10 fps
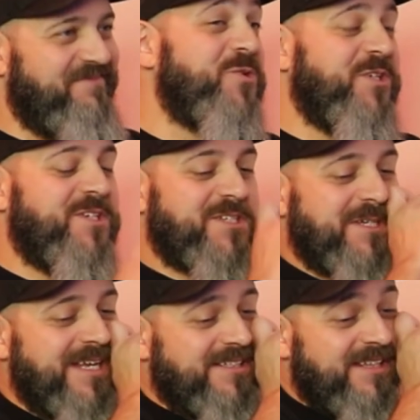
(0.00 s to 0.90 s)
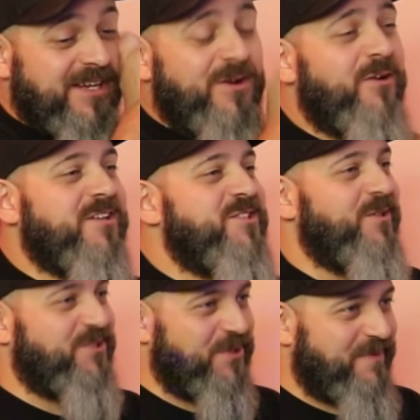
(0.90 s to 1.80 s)
Emotionally disconnected, like all good
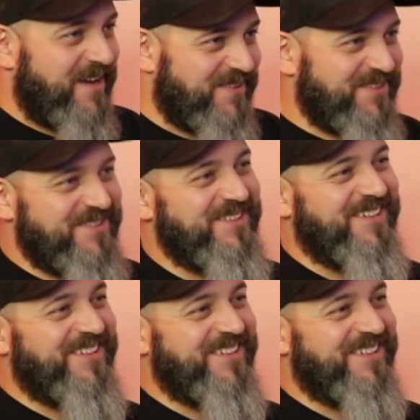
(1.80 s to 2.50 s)
sociopaths.